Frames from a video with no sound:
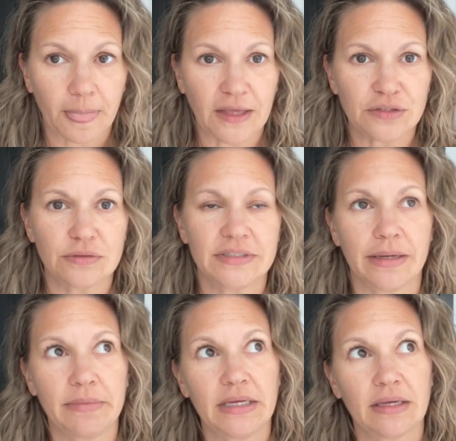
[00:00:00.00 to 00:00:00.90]
So
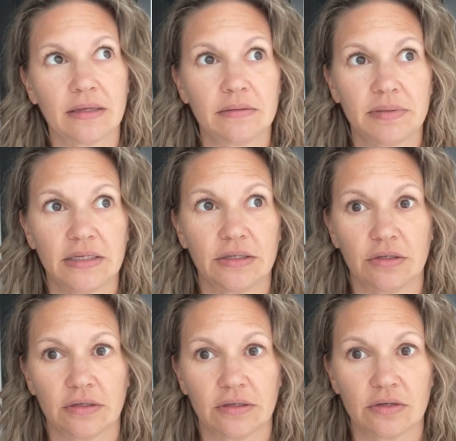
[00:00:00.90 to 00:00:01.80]
Demi can be
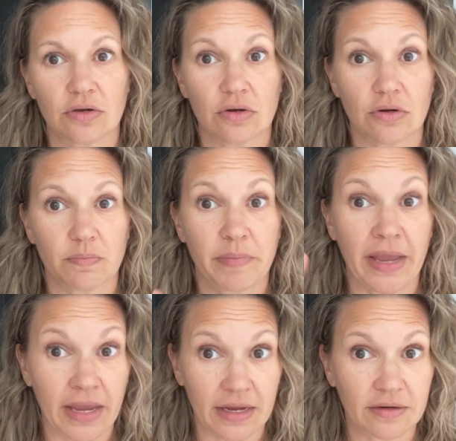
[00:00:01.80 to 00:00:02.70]

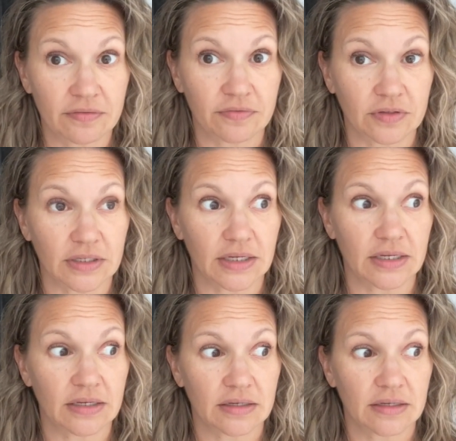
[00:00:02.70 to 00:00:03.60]
painfully